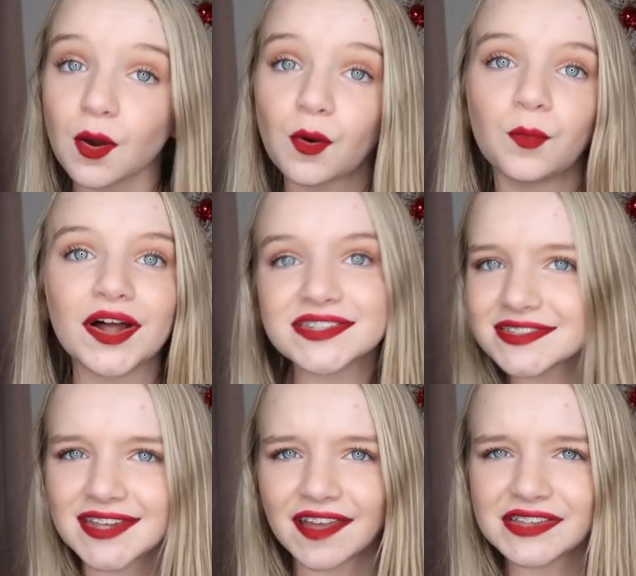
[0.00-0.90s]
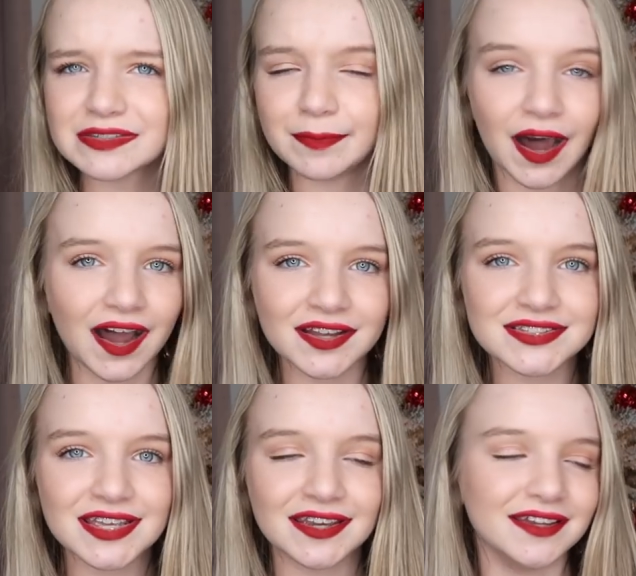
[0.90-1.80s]
so what's inside this
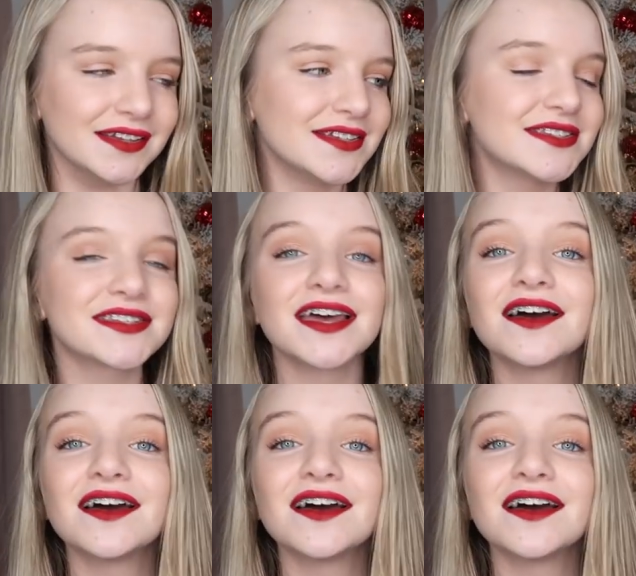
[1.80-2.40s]
box is